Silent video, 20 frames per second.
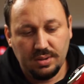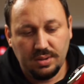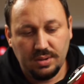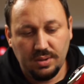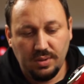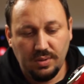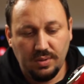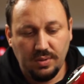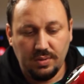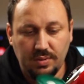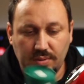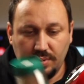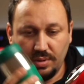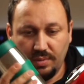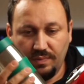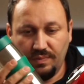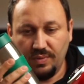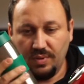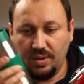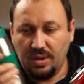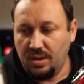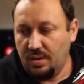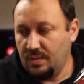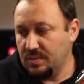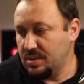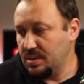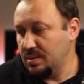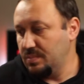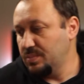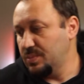So if you
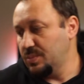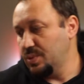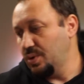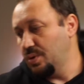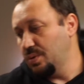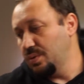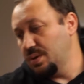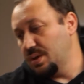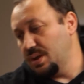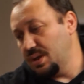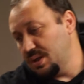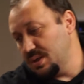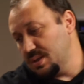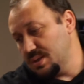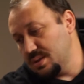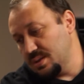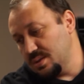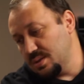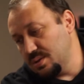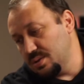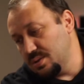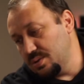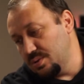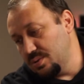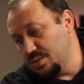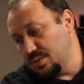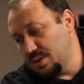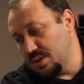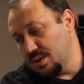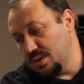have some tall glass,
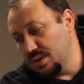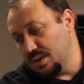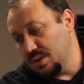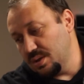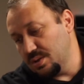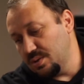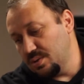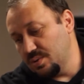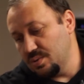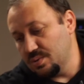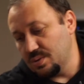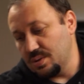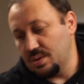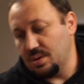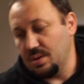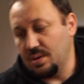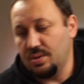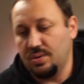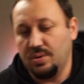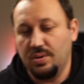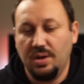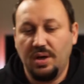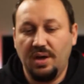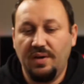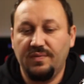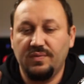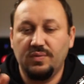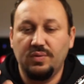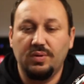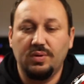you cannot use it, and you
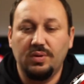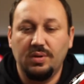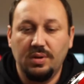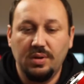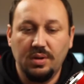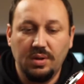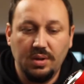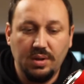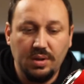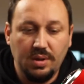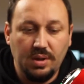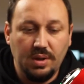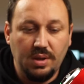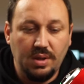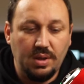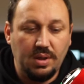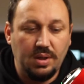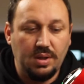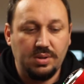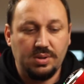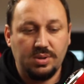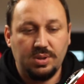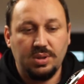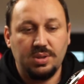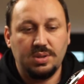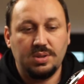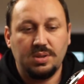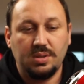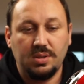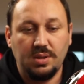have to
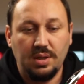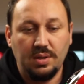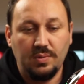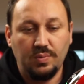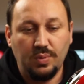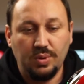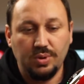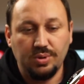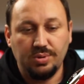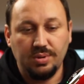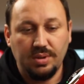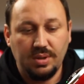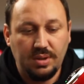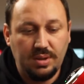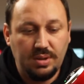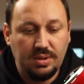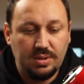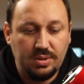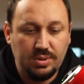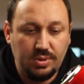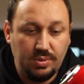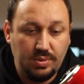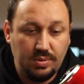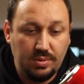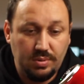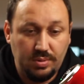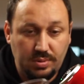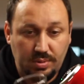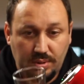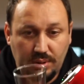translate one to another. So
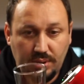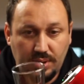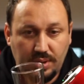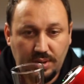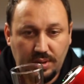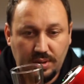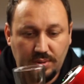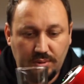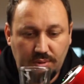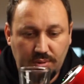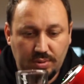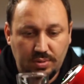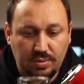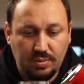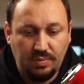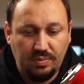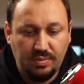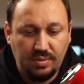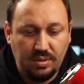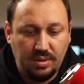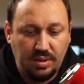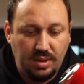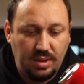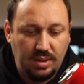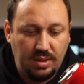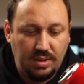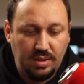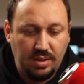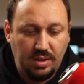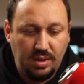you cannot also fill
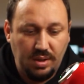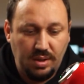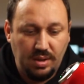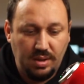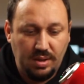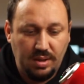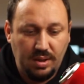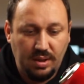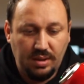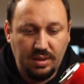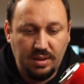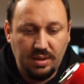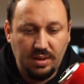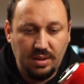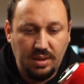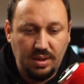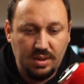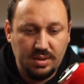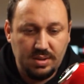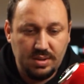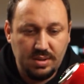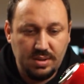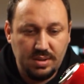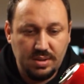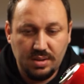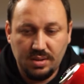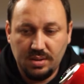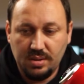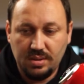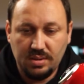like latte
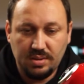glasses.